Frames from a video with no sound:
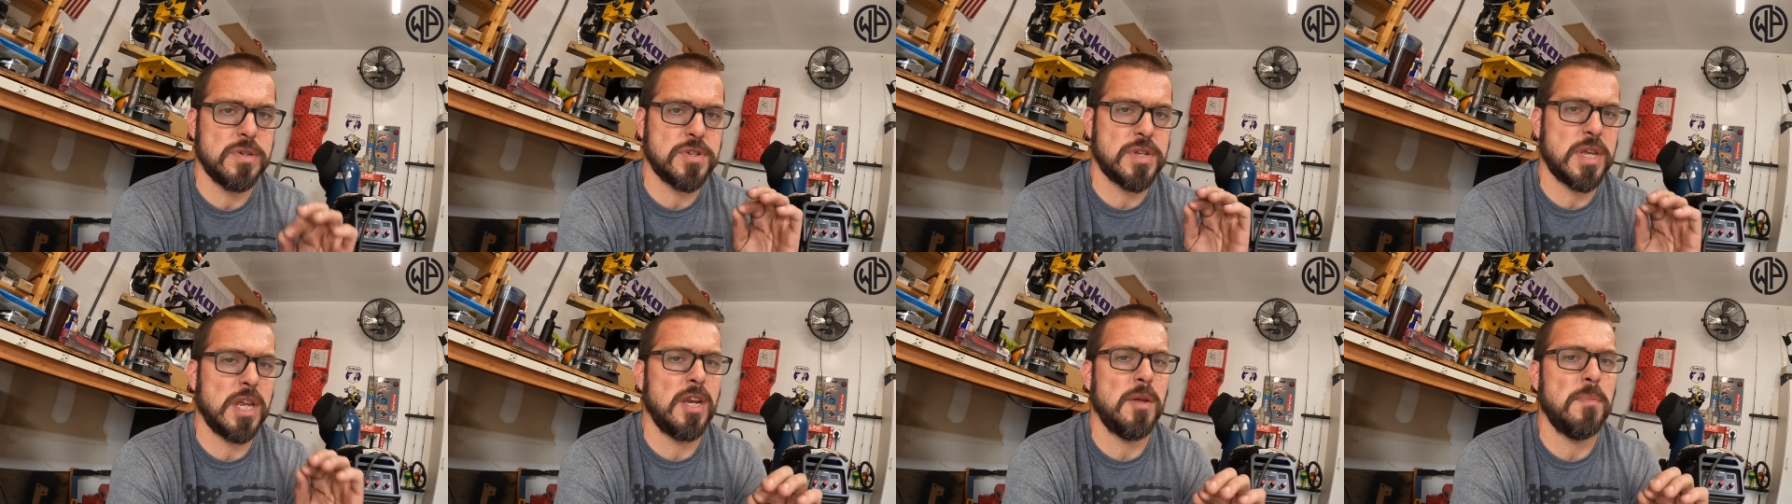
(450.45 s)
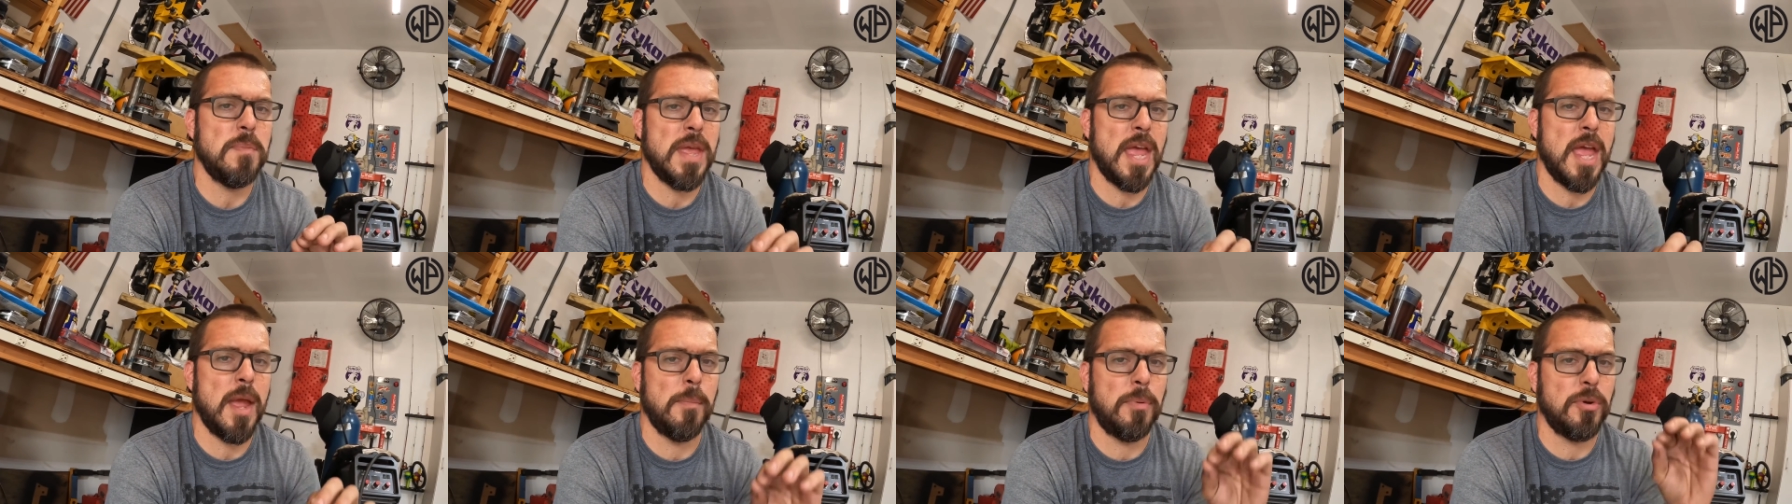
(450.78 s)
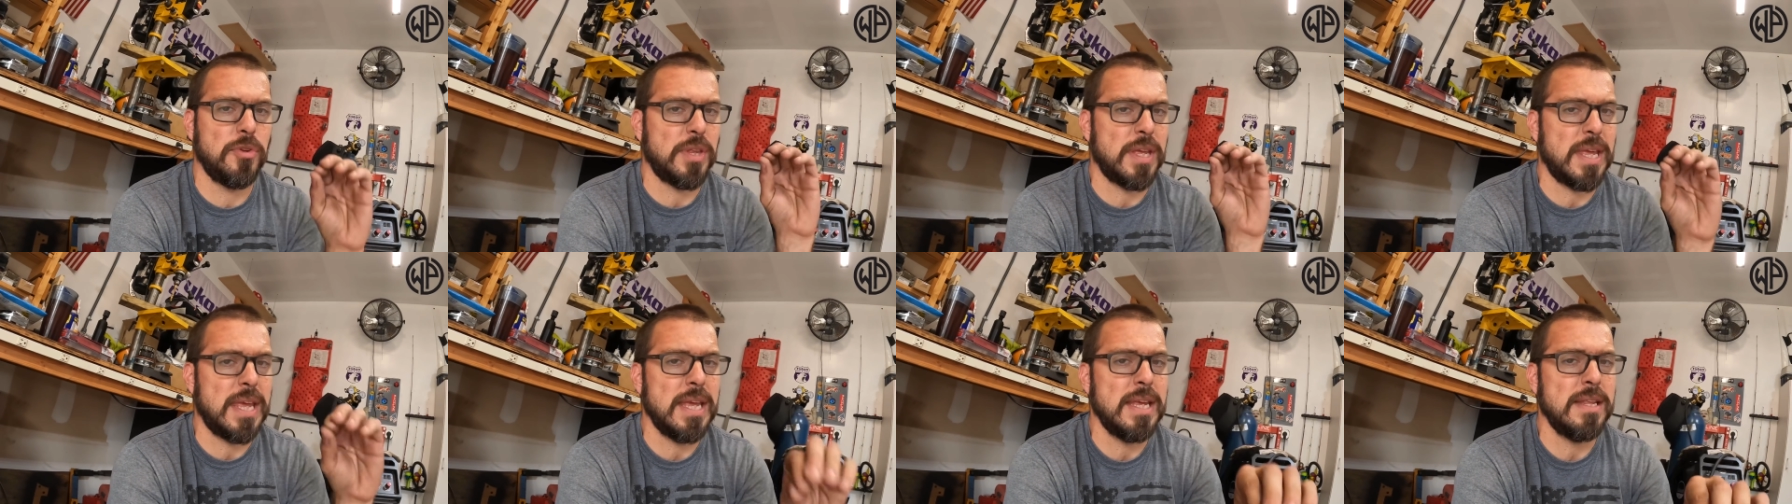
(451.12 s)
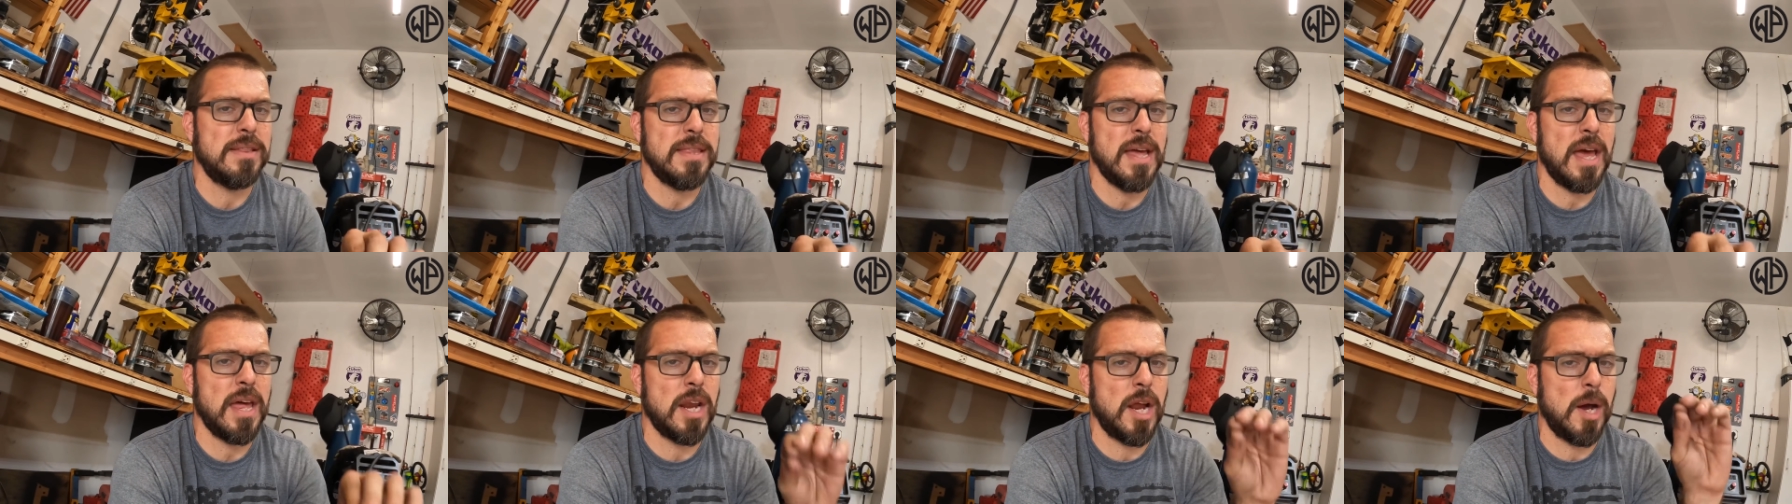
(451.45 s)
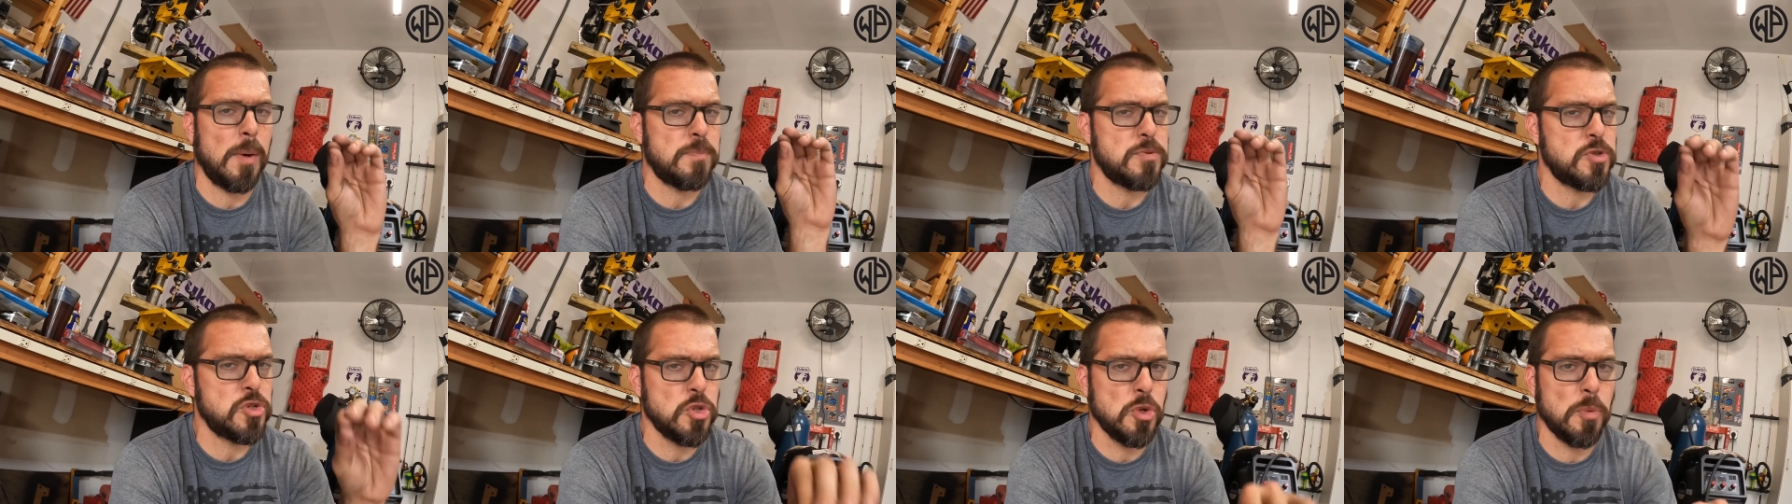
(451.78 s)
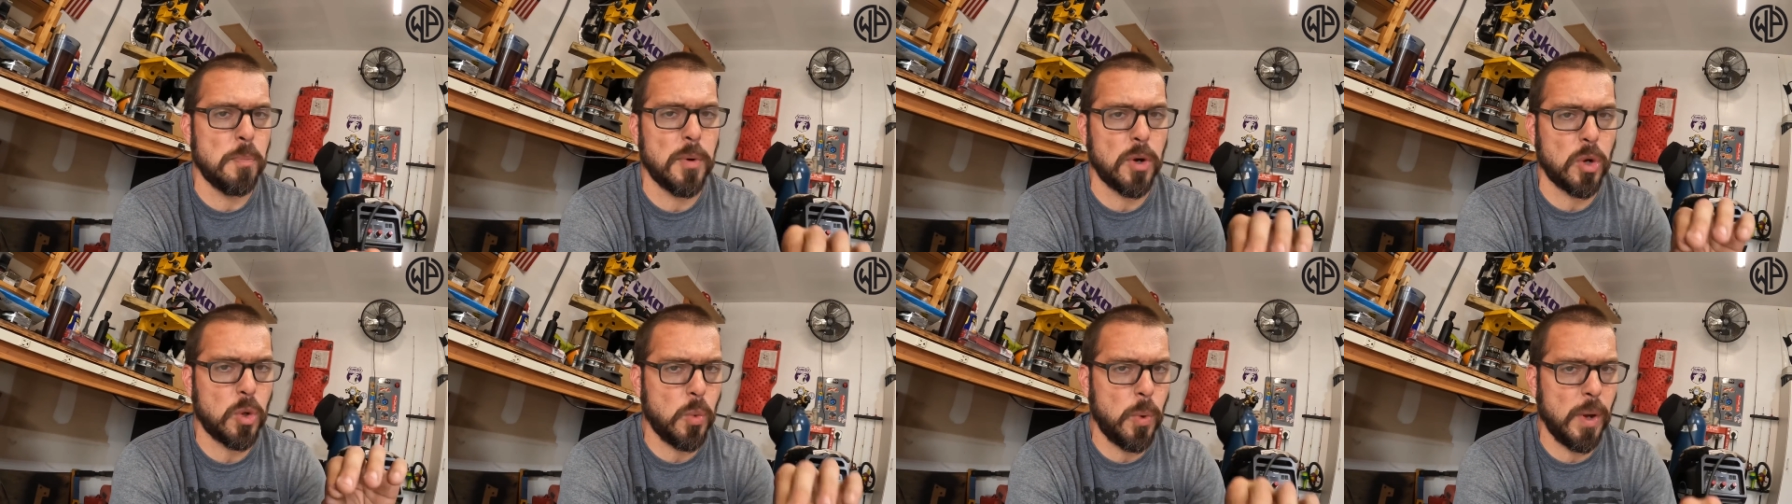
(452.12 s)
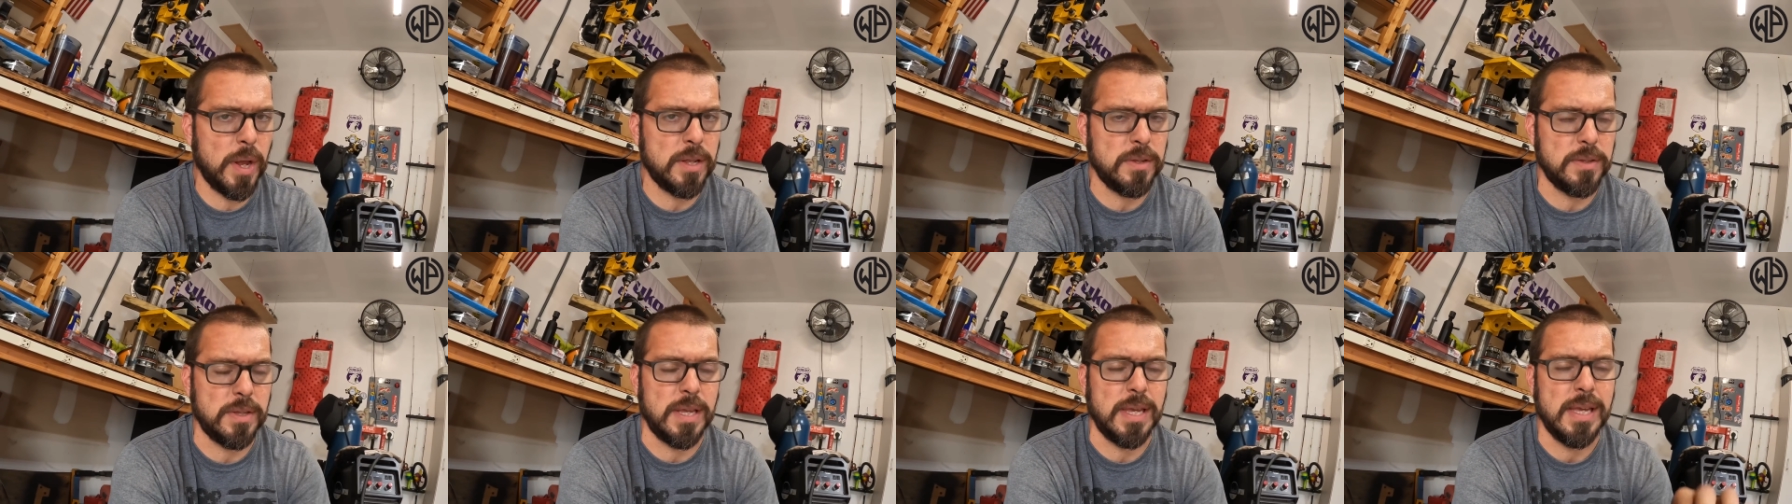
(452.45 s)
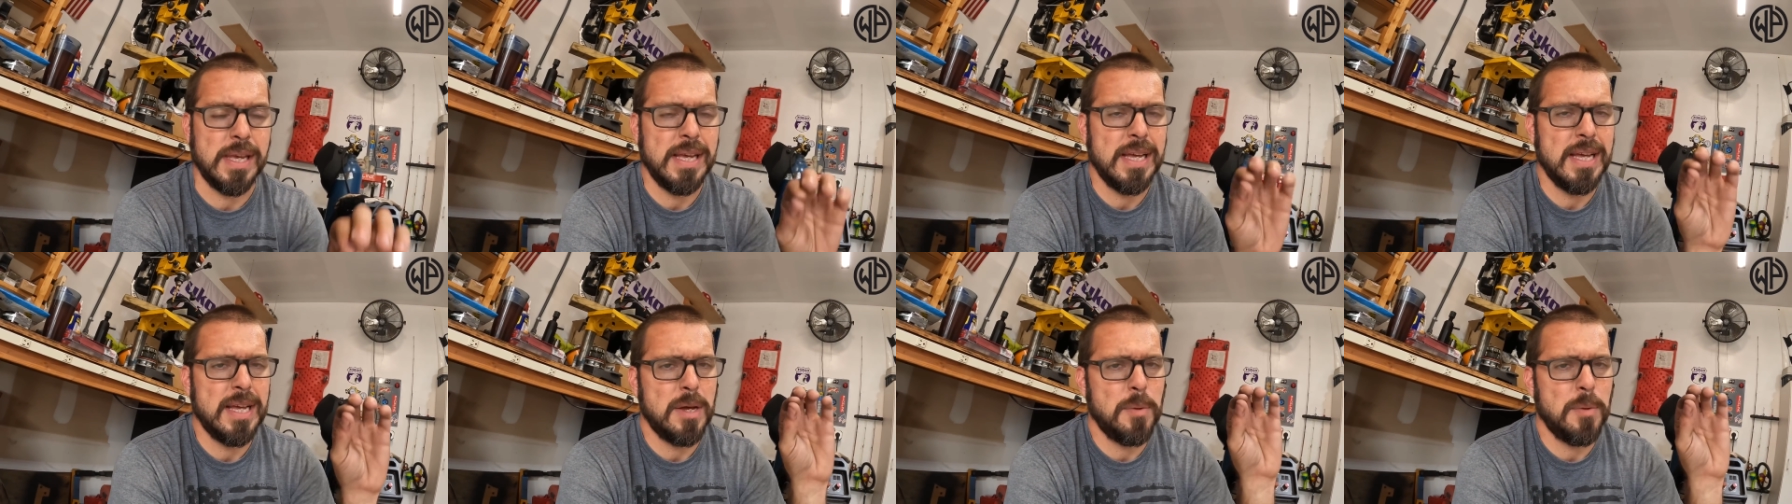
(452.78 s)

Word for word: is going to be able to heat that up super quickly.